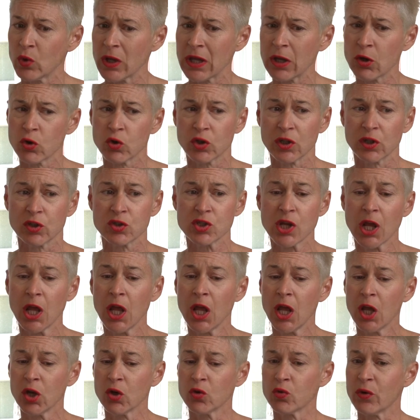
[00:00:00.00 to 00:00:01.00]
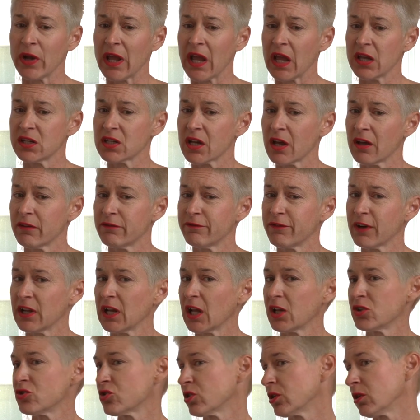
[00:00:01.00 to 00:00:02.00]
we couldn't create a
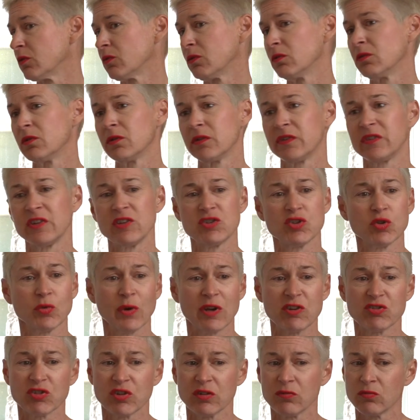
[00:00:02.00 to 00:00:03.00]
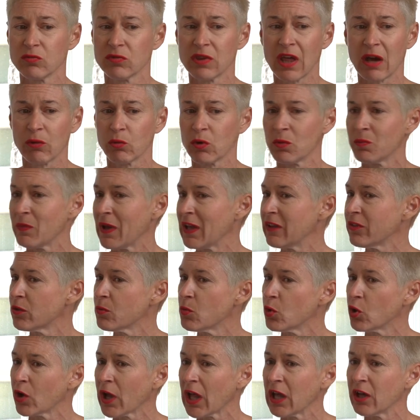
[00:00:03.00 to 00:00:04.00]
financial situation that would make
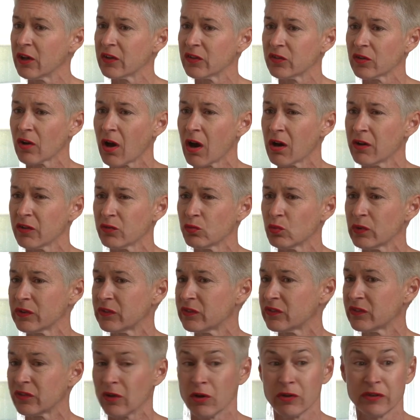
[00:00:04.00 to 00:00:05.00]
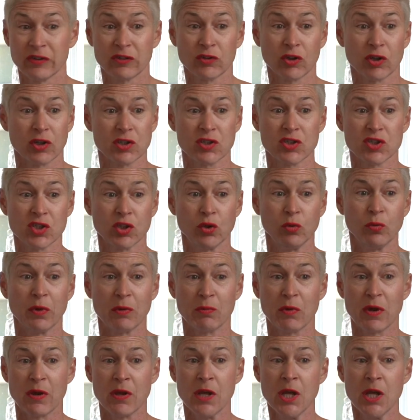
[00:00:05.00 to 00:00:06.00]
them okay, because ours was uncertain too. But